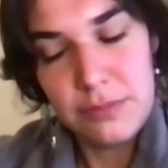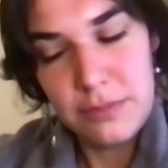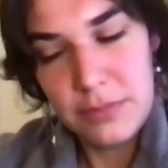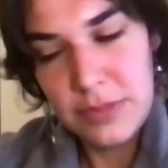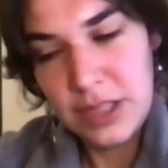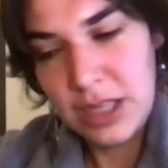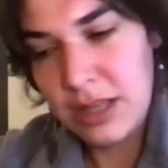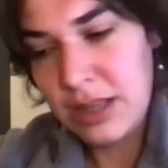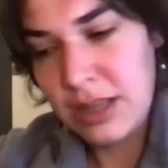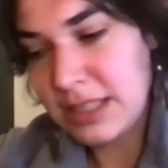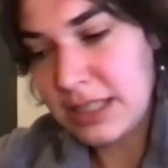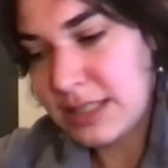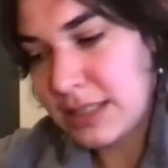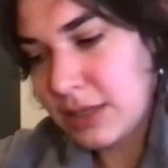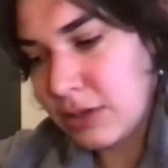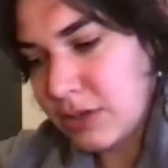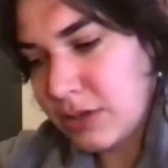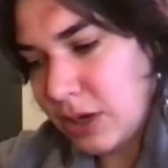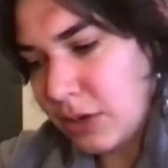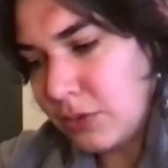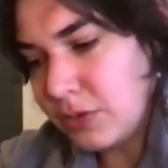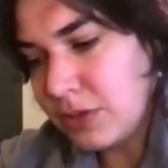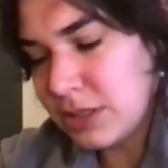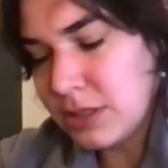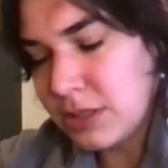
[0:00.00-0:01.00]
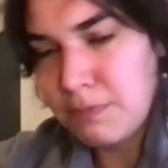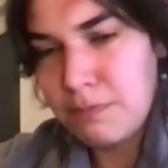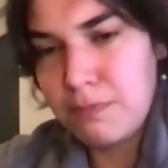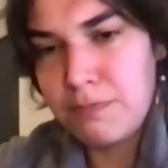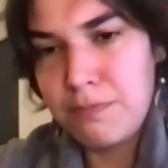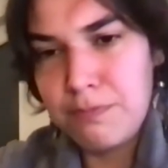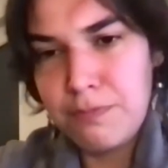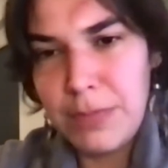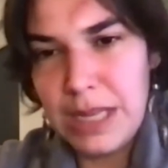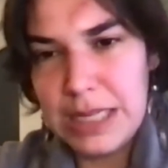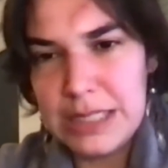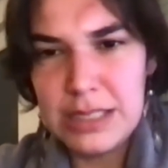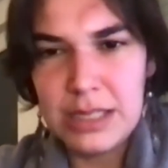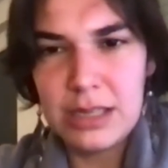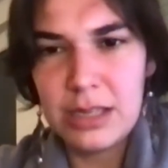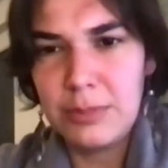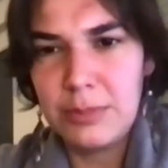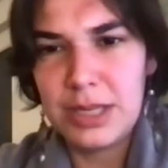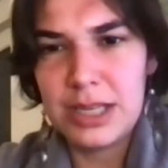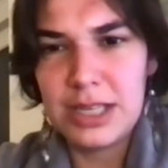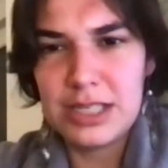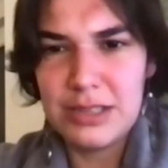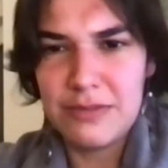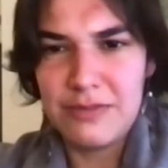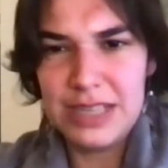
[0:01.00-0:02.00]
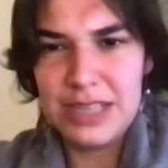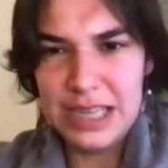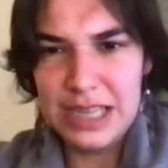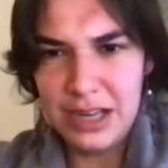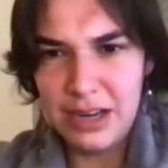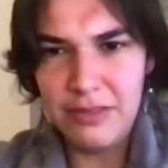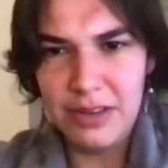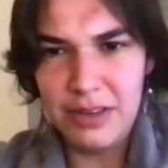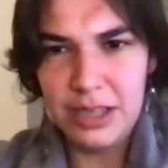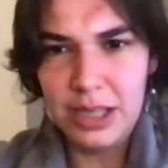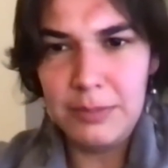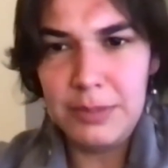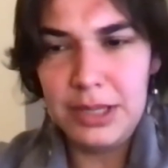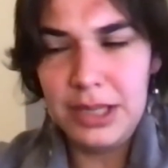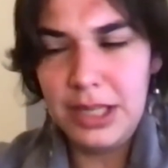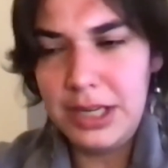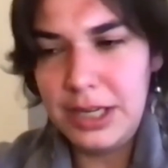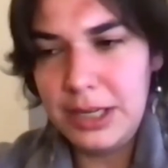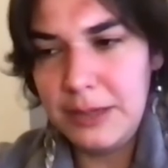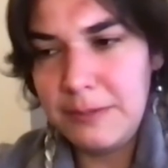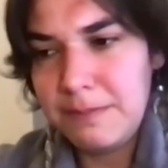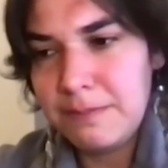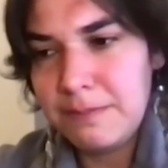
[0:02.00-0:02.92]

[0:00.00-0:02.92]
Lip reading: they still don't, basically because of data availability.